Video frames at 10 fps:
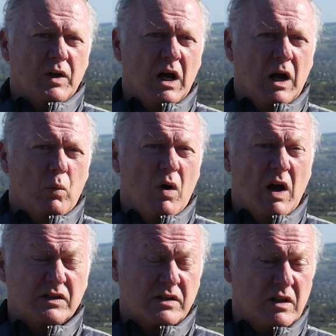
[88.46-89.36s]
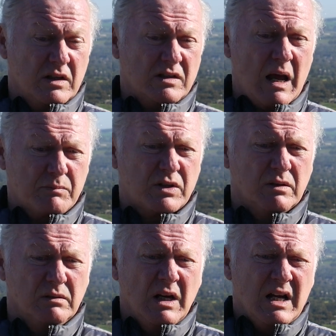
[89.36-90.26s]
uh, wine, so there's up
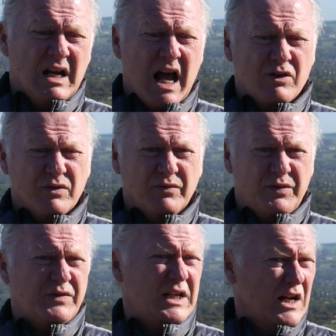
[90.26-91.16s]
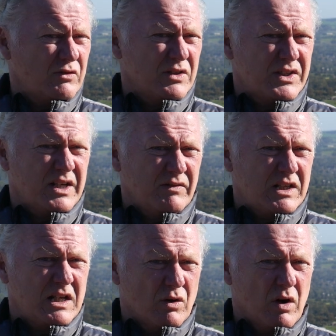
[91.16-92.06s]
to 150,
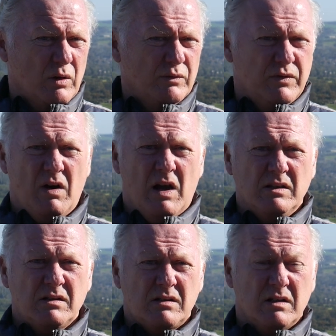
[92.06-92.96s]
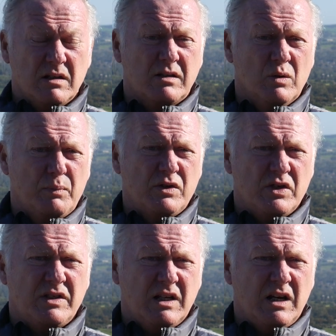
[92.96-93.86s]
170 year old vines that are still
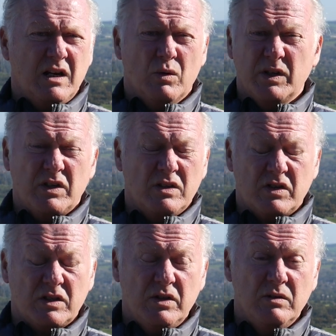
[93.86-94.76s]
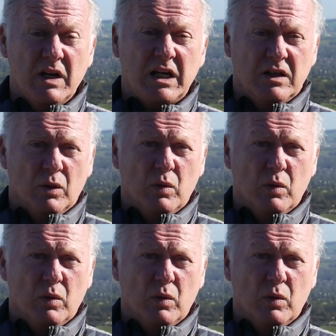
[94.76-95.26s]
producing here, which is just unique in the